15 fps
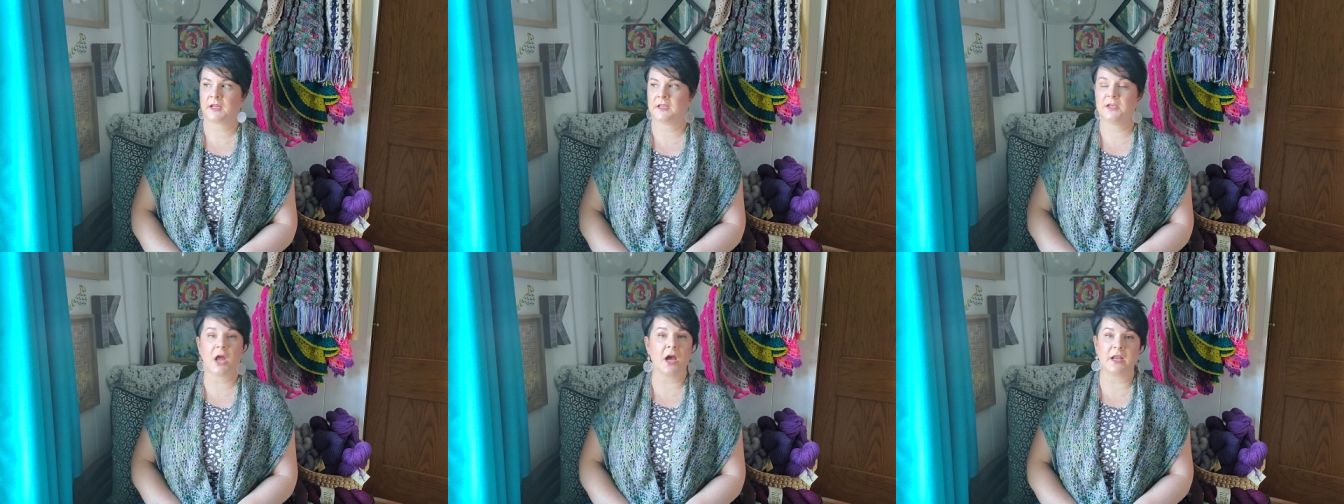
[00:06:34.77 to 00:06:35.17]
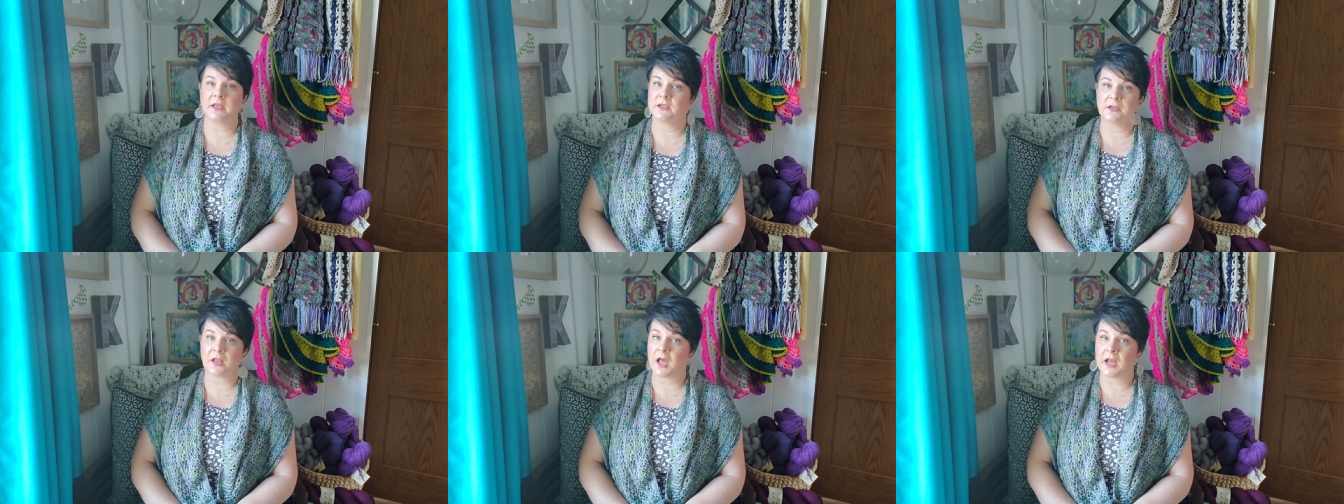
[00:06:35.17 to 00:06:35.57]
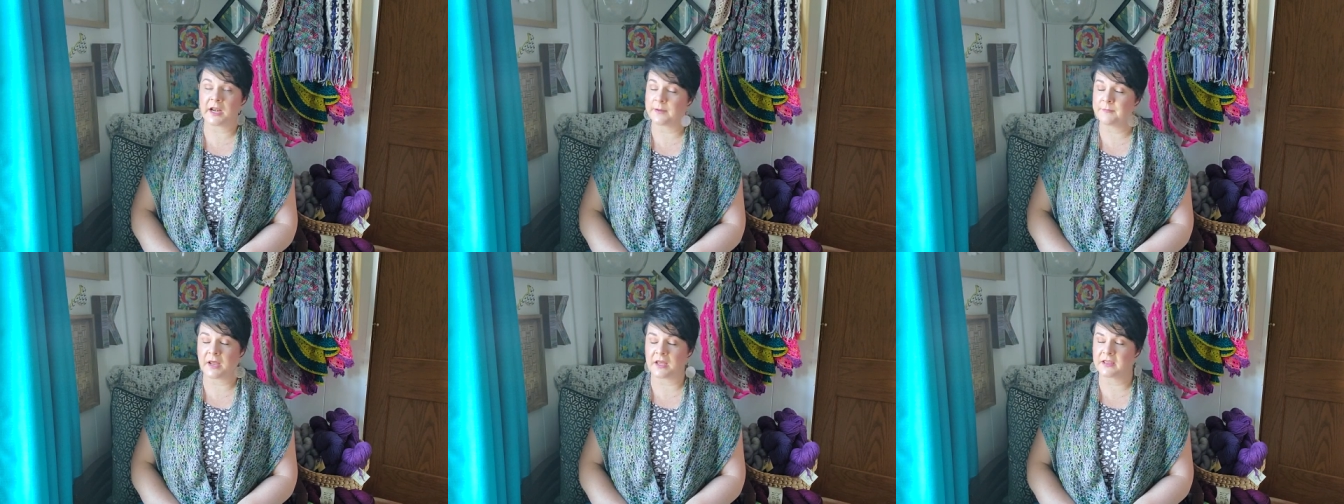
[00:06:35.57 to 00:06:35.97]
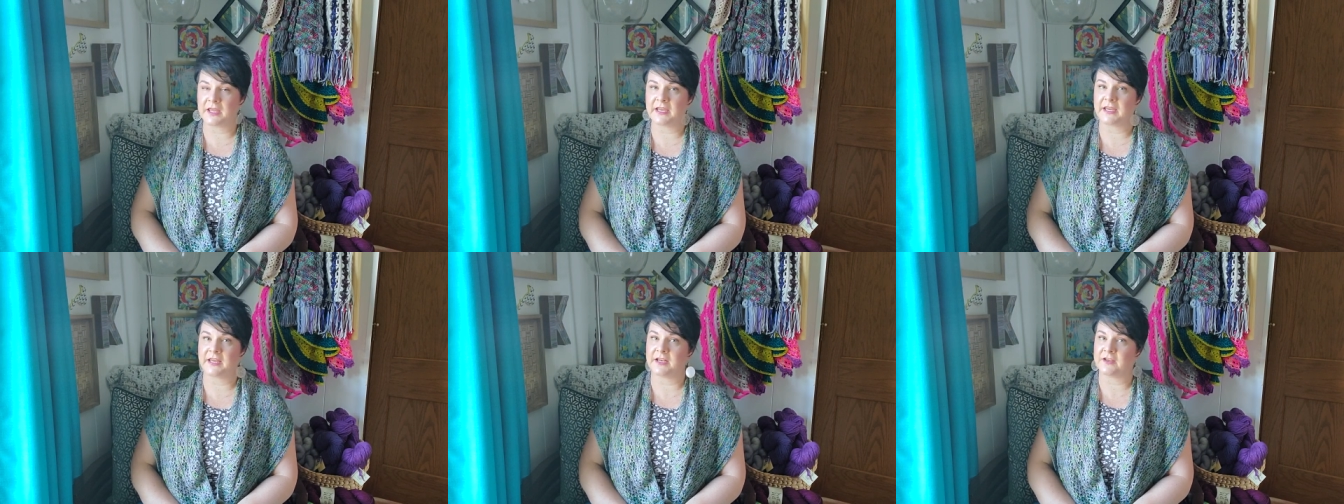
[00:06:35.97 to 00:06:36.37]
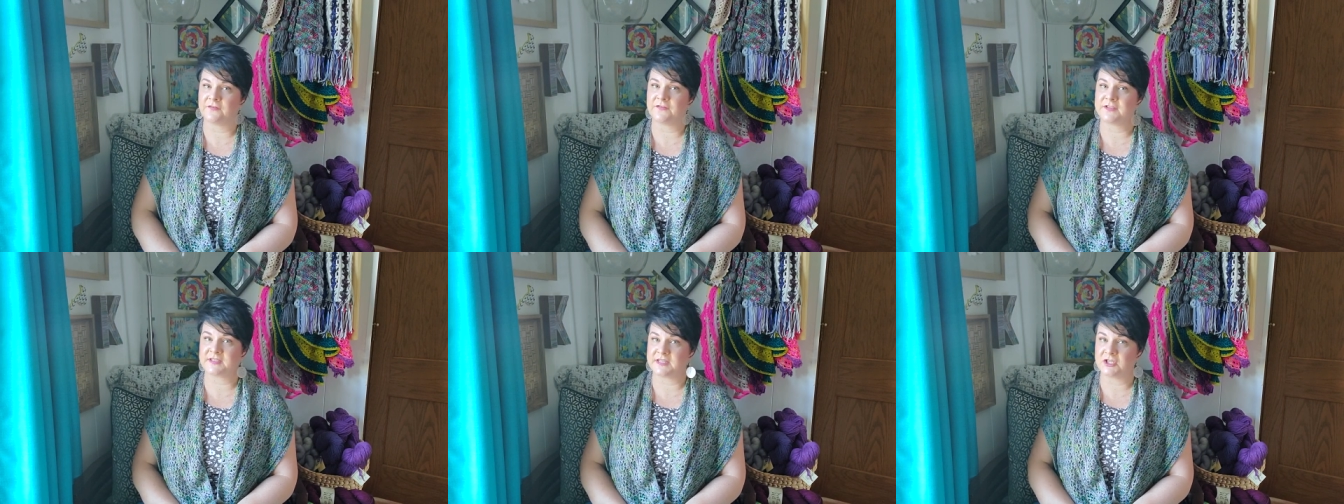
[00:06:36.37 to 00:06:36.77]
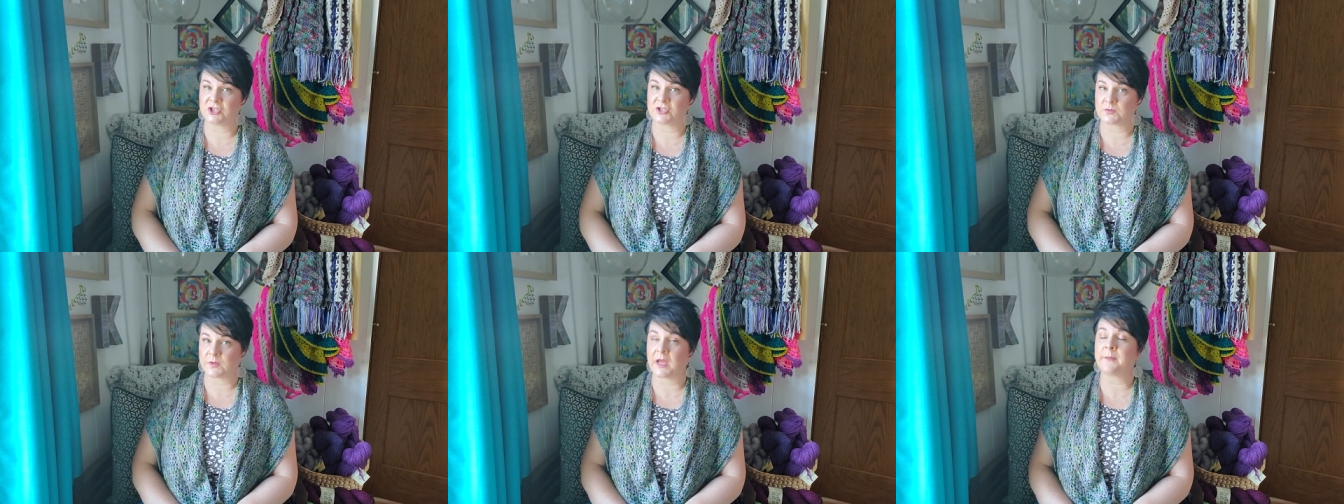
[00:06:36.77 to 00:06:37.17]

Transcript: Not, and I'm not like in a facetious way.